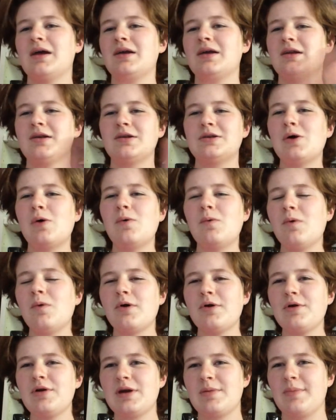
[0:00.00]
Don't
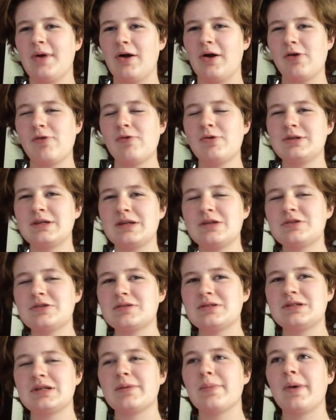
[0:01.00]
worry about it. It was
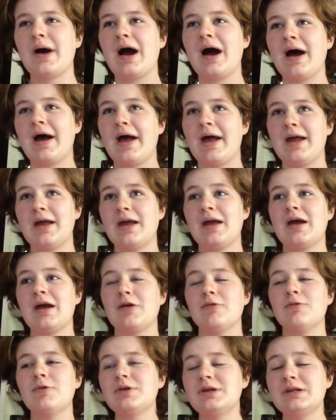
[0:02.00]
interesting, but I
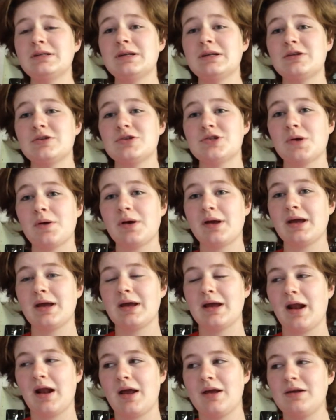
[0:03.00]
really did enjoy it,
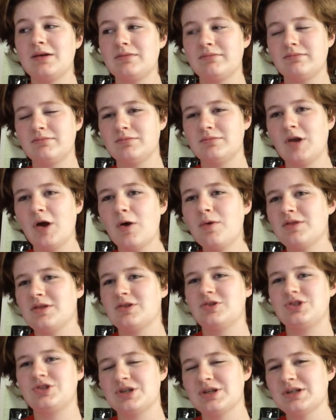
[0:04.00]
and I know
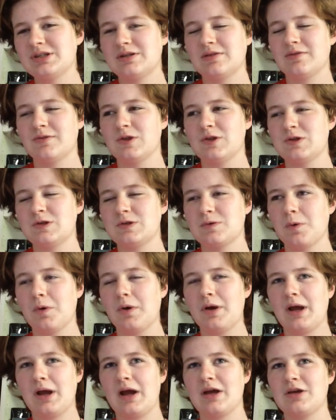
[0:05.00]
the gist of the
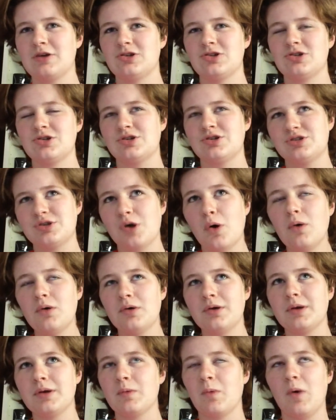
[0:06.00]
story. I should
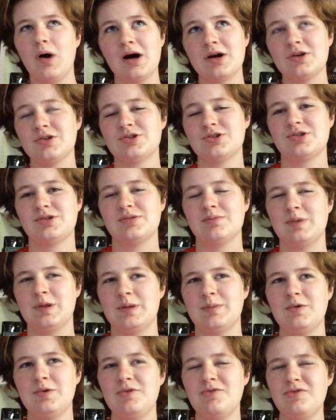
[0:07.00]
totally watch the
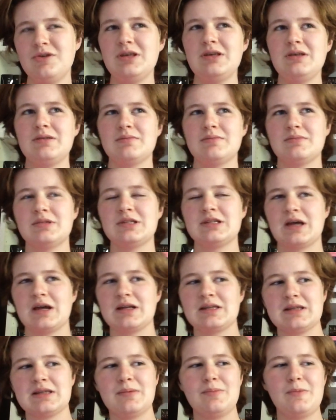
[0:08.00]
movie
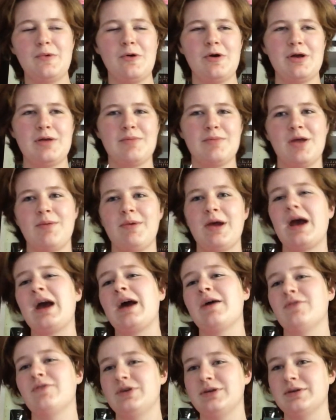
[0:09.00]
at some point. Maybe I
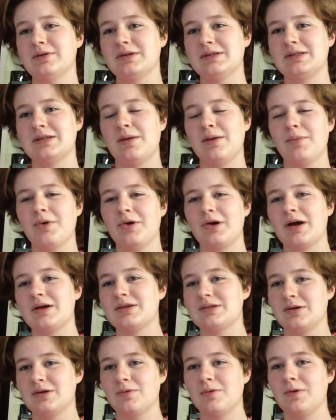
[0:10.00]
have until December, guys.
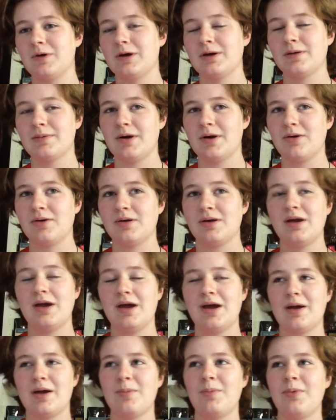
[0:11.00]
Don't worry about it.
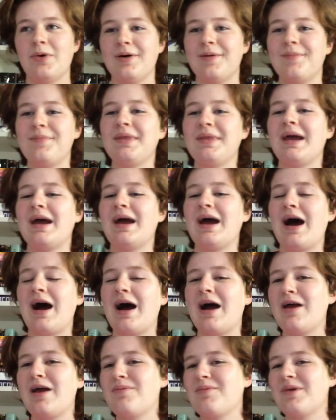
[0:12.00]
But
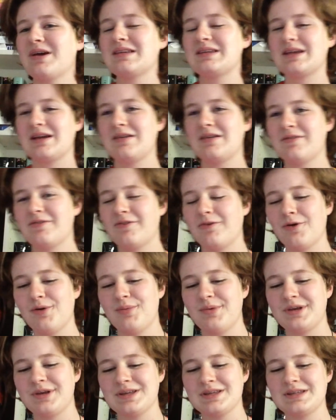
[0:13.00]
I'm excited for it
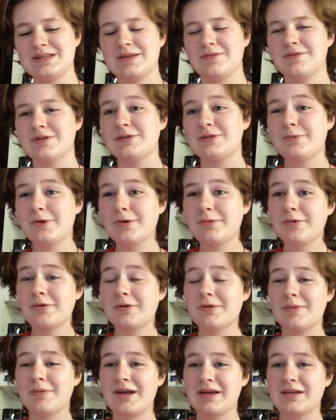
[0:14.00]
because Steven Spielberg
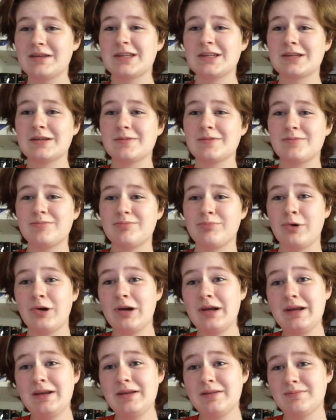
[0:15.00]
makes
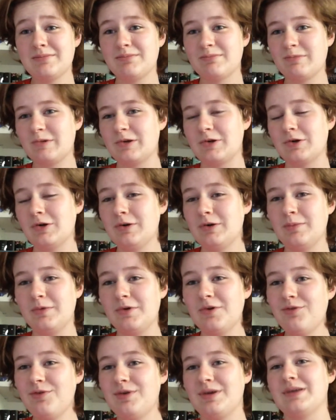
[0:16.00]
pretty good
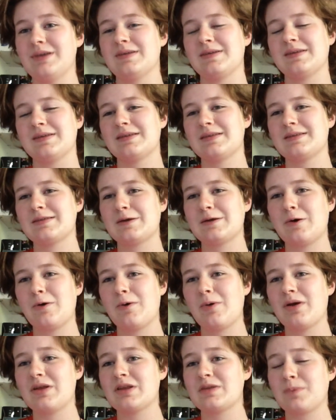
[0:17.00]
movies,
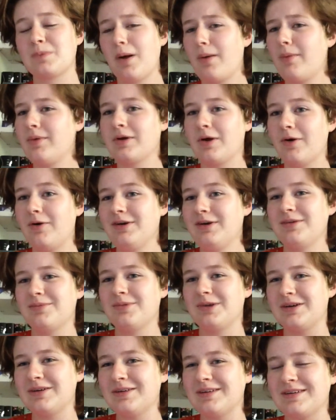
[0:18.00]
so it's probably going to be
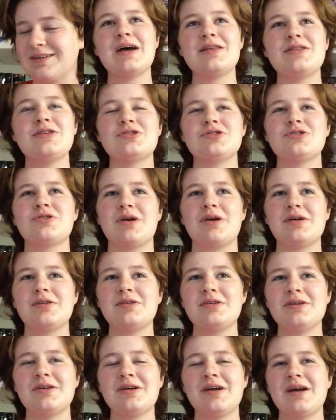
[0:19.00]
good. The
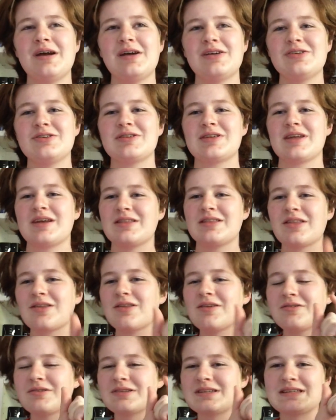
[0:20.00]
trailer, just the
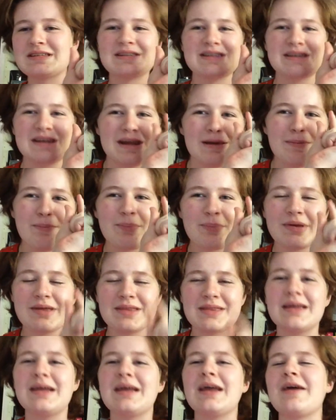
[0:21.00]
little
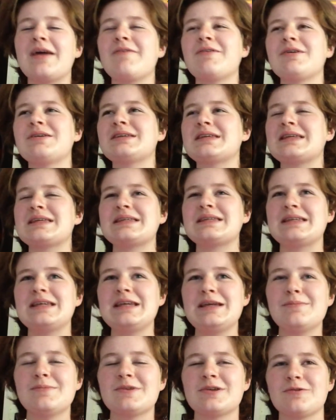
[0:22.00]
snippet they gave us,
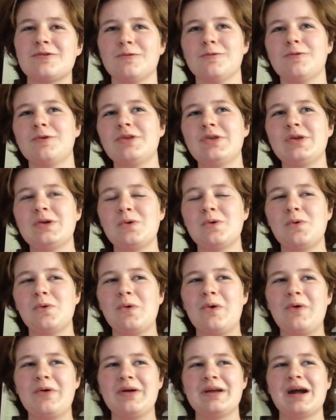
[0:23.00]
seems really
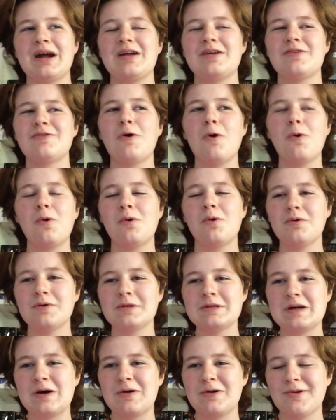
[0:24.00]
cool and kind of
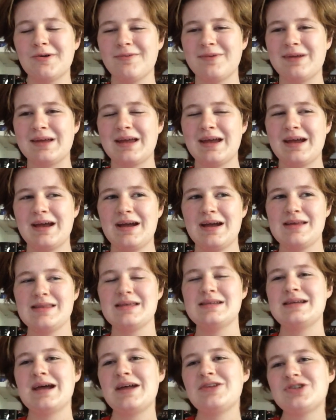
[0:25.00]
holds all of like the
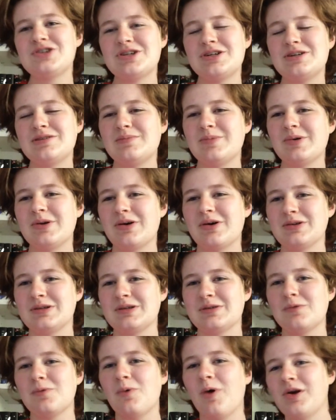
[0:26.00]
tension but
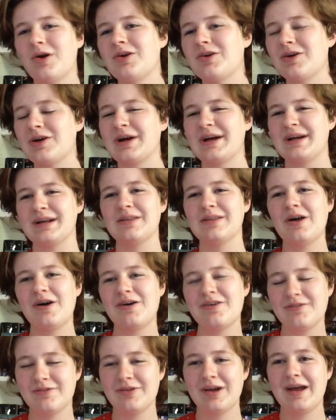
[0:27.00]
also wonder and
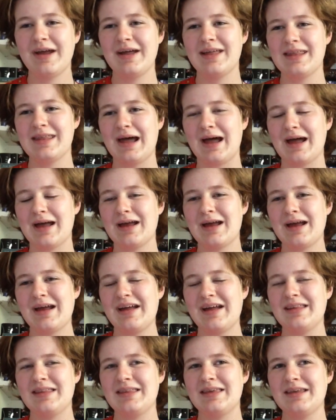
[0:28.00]
love that
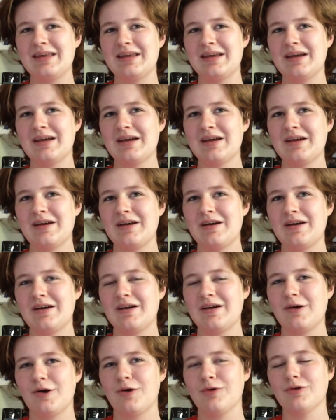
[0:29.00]
the
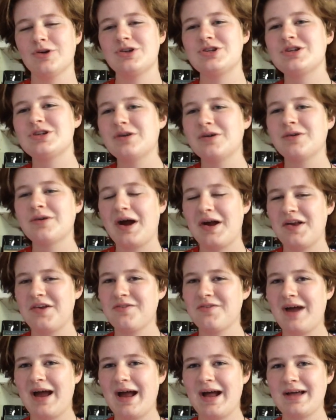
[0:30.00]
original kind
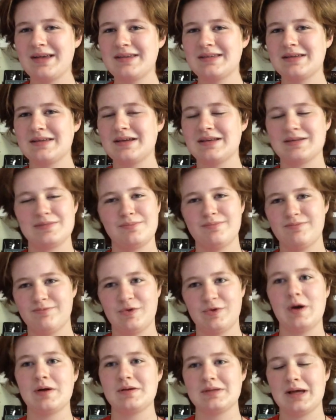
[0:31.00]
of has, as
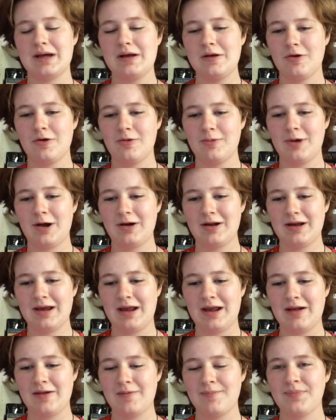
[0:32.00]
far as I know about it,
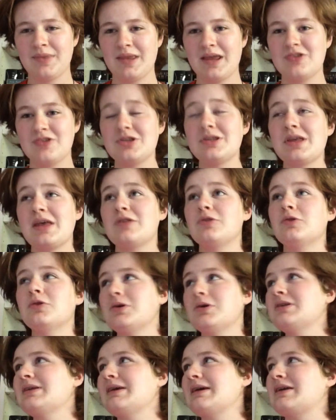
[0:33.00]
and it
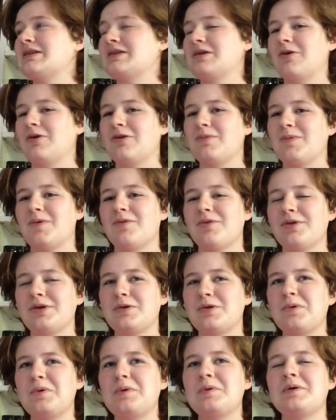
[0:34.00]
looks like it's going to be really
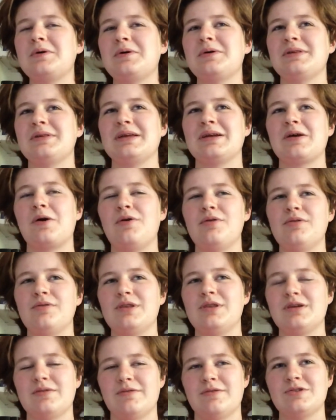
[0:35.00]
cool, and like all of
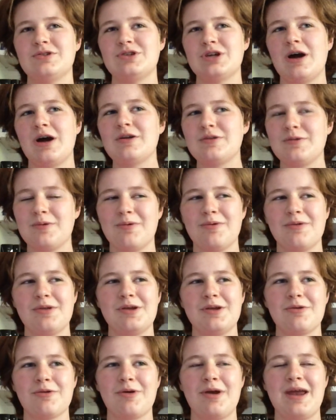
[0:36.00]
the different shots are really
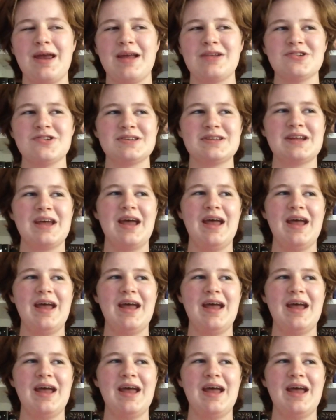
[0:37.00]
great, and just